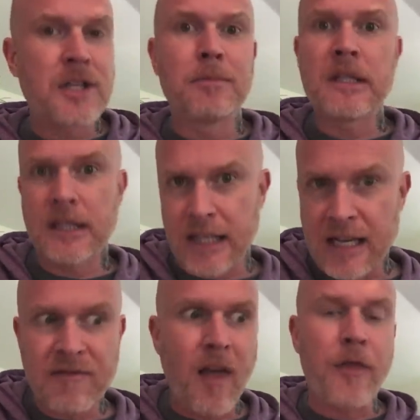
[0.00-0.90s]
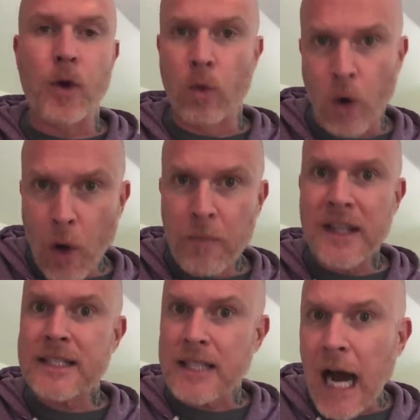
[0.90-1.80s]
to believe that the rope
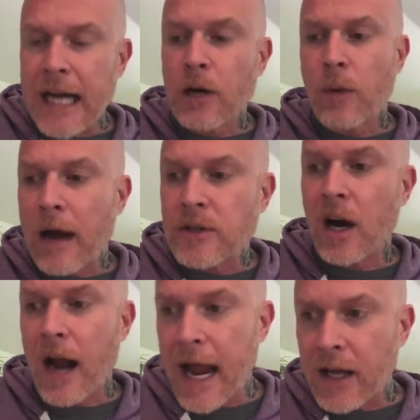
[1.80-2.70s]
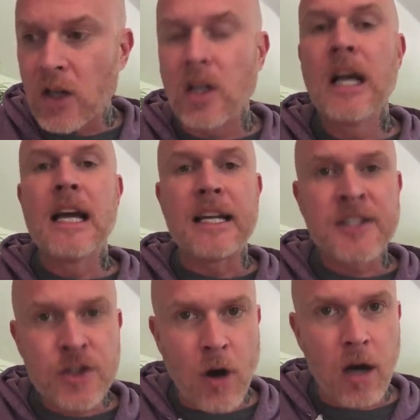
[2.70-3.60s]
that's tied around our ankle
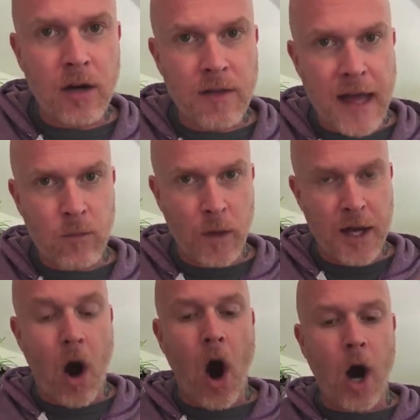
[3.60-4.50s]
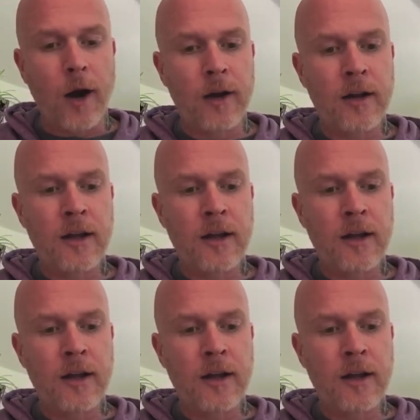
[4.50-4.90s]
is stronger than we are.